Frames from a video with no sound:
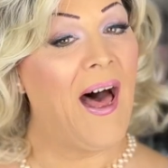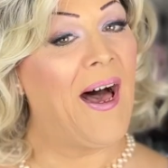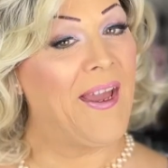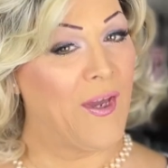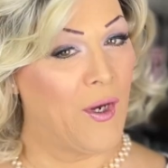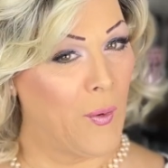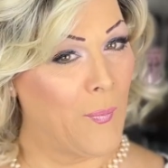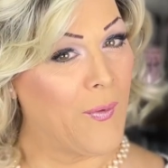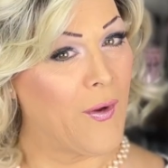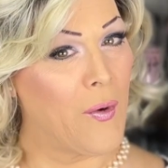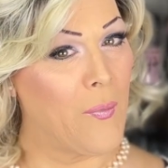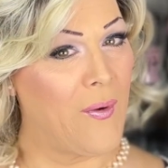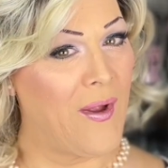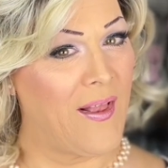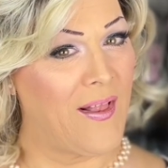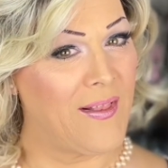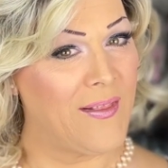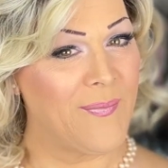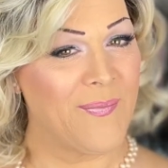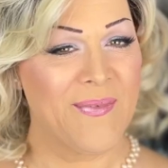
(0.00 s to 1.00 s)
I hope you're
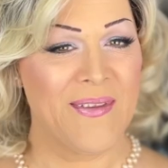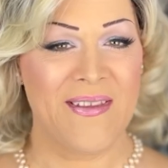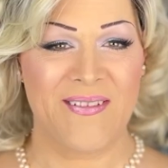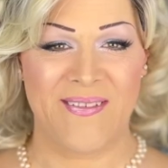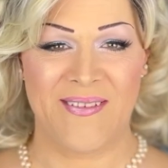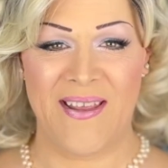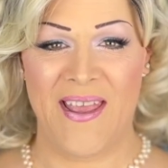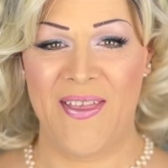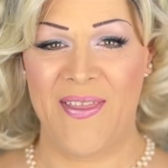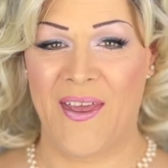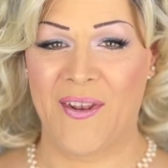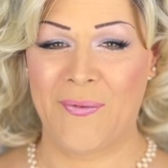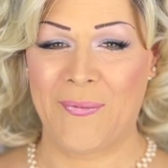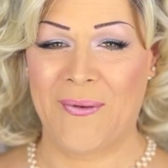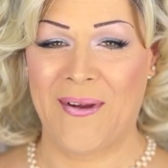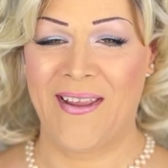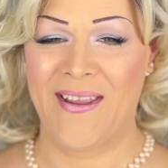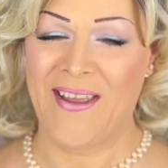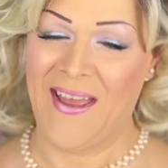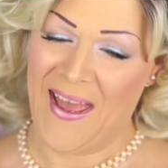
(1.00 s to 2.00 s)
well, stay that
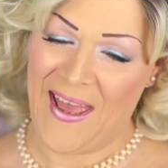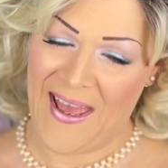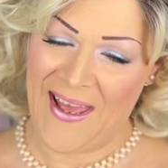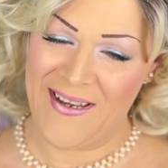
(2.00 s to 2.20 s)
way,